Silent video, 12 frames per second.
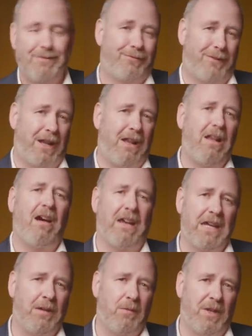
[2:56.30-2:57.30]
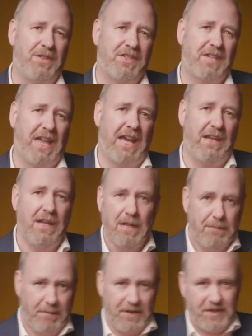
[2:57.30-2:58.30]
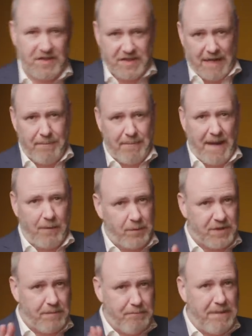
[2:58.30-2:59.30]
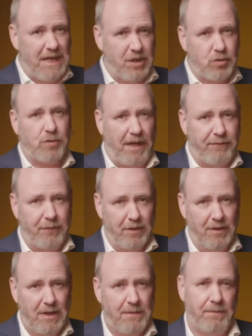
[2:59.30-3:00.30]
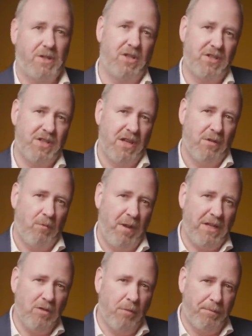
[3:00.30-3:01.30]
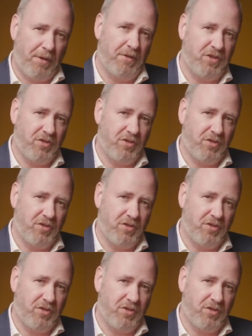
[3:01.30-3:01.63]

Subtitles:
for lying once again. But the setback was a mere trifle, because when you're Boris